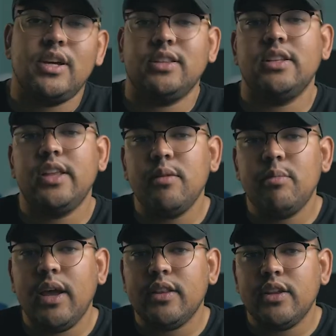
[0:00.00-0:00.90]
like the
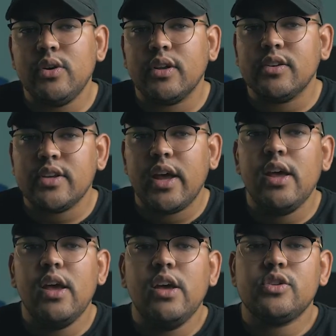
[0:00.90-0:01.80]
dead band that you can
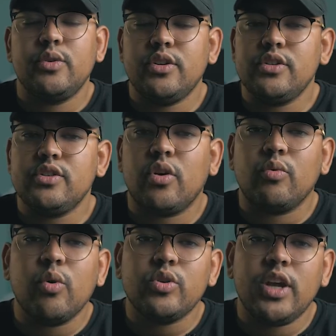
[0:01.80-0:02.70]
set so it doesn't
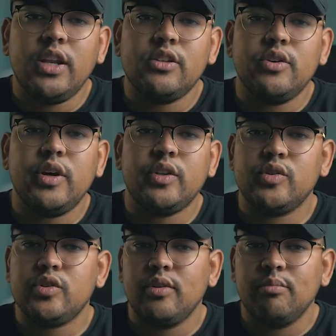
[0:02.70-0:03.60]
start rotating till you get to
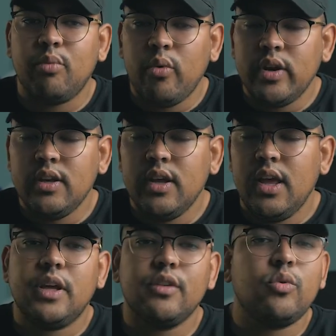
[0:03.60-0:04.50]
a certain point.
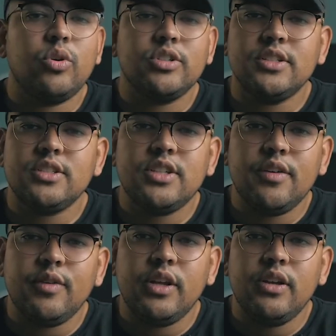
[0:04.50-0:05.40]
And of course,
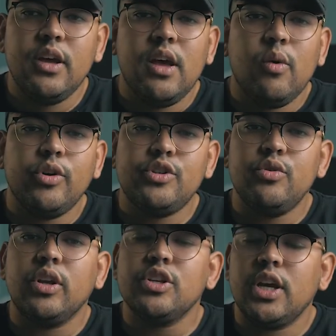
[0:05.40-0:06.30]
sensitivity, which
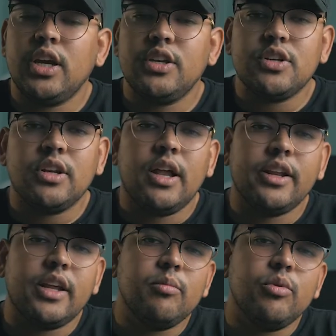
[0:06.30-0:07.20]
you can change in a
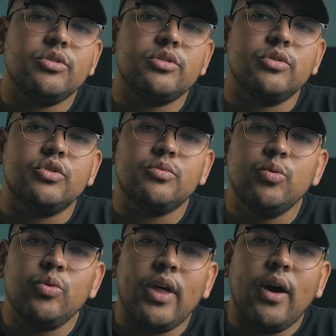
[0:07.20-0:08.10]
lot of gimbals to
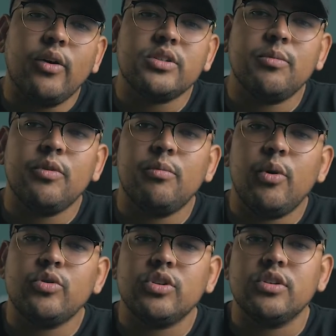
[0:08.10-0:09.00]
smooth out some of the
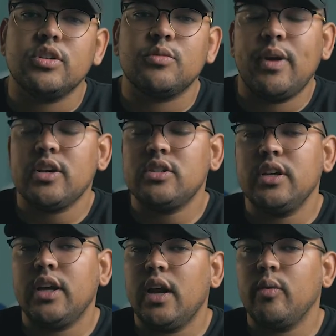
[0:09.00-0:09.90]
motions,
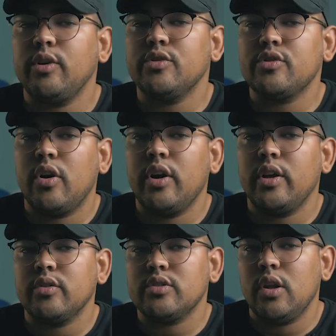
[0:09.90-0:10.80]
especially again when you're
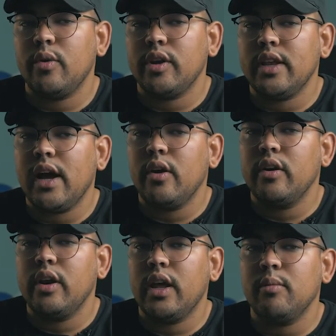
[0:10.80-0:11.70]
starting or slowing
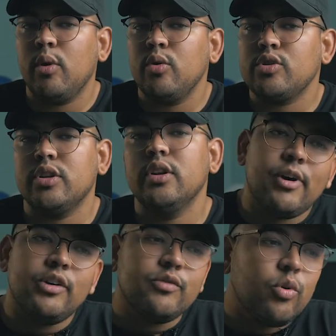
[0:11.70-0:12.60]
down a motion.
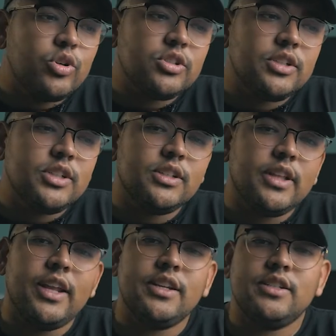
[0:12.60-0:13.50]
Unfortunately,
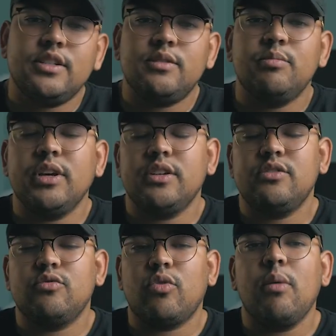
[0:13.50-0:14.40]
that is its
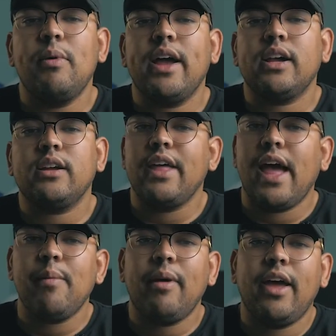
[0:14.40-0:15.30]
biggest drawback. The
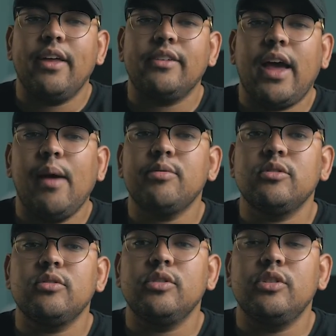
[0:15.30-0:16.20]
app has
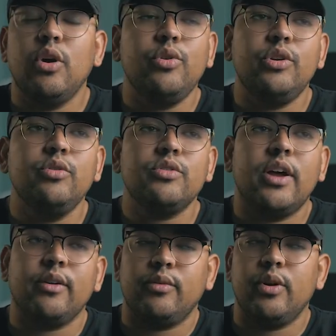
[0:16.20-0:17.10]
absolutely no use.
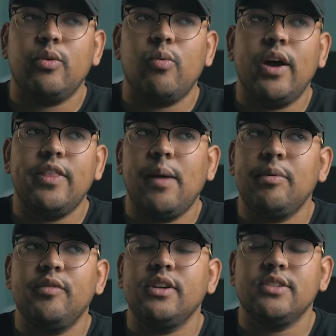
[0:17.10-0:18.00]
I don't know why the
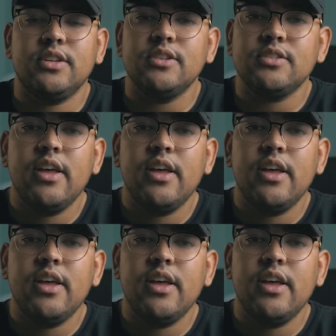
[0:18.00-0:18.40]
app even exists.